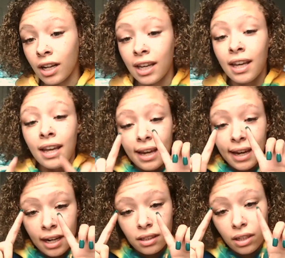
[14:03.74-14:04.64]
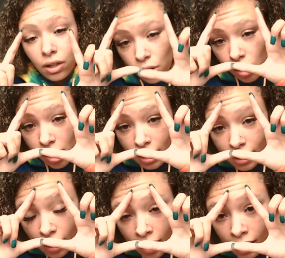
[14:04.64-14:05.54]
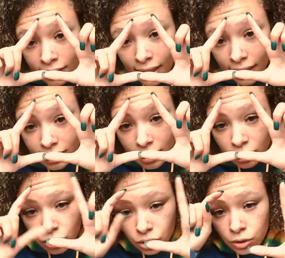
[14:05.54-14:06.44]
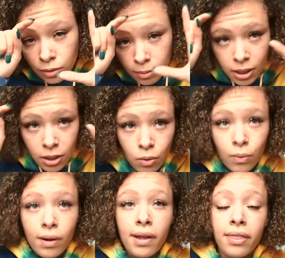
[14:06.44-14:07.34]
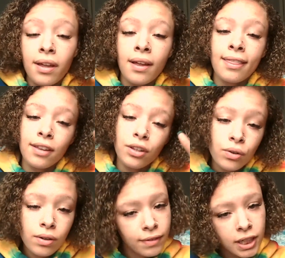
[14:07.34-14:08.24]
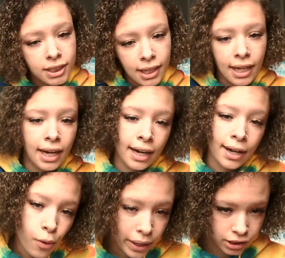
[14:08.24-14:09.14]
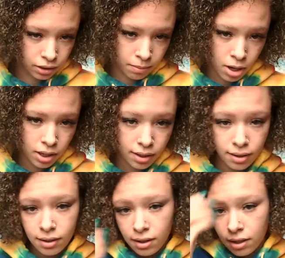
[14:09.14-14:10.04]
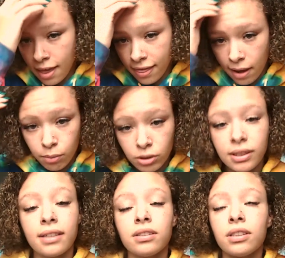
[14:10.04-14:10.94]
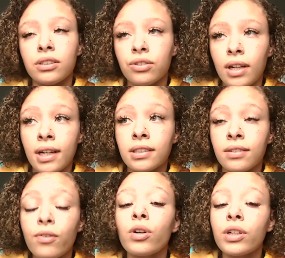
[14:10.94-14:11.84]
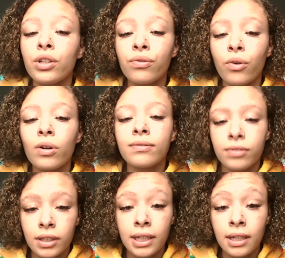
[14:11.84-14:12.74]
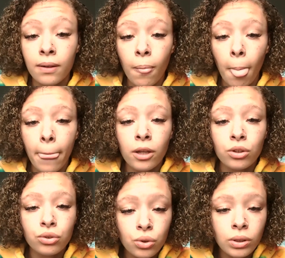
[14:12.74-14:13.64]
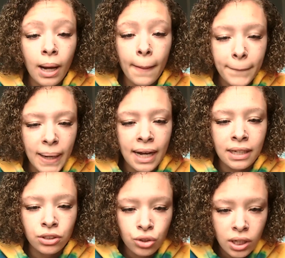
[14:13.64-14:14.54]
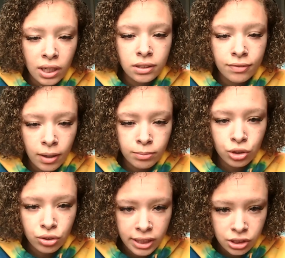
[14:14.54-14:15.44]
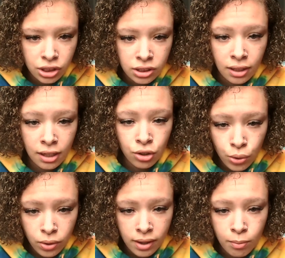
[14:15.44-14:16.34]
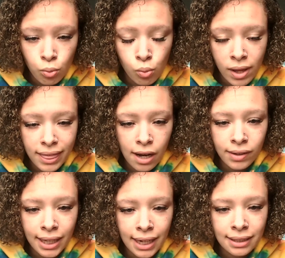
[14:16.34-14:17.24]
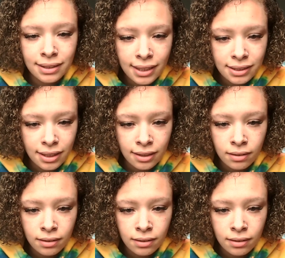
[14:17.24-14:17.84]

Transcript: it, and a little testing tube with the universe in it and a question mark. They will test your drugs for you for free. Do not buy drugs from strangers and do them without getting tested.